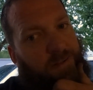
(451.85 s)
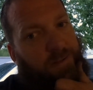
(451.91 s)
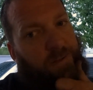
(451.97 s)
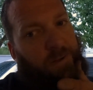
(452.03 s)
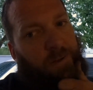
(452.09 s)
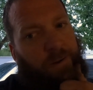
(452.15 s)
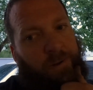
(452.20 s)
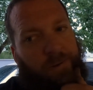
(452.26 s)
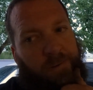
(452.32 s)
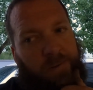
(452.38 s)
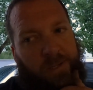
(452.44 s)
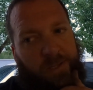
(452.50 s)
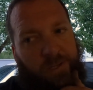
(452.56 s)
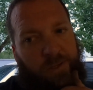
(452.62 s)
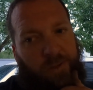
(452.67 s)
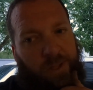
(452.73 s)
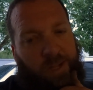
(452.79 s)
Oh,
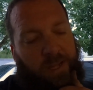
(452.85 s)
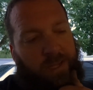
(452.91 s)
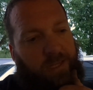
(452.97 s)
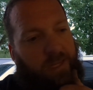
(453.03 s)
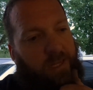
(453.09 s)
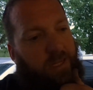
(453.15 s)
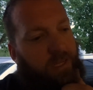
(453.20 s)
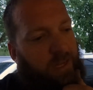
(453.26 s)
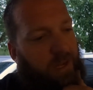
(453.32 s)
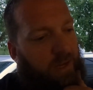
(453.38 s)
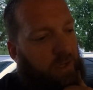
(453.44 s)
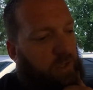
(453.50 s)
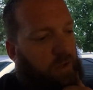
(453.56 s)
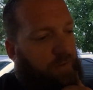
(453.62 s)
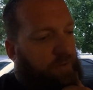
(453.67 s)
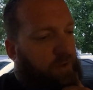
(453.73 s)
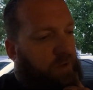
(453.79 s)
let's do that. Let's take the
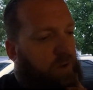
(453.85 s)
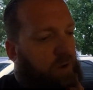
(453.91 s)
tires off the